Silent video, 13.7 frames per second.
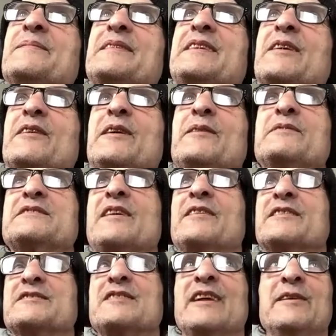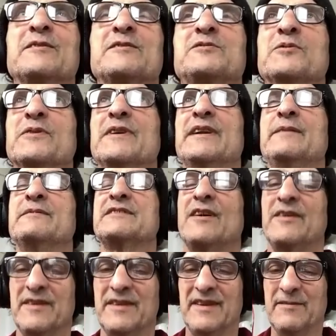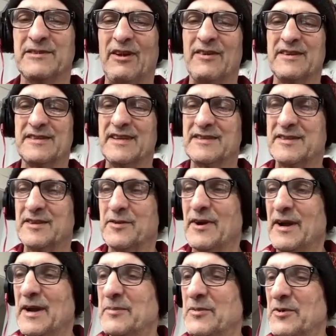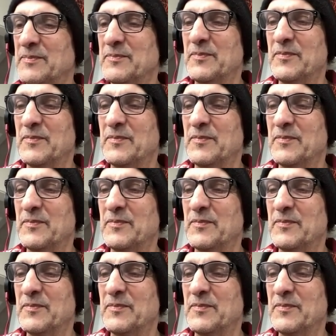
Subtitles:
Gary was on the Slayer tour, and he was on his Instagram or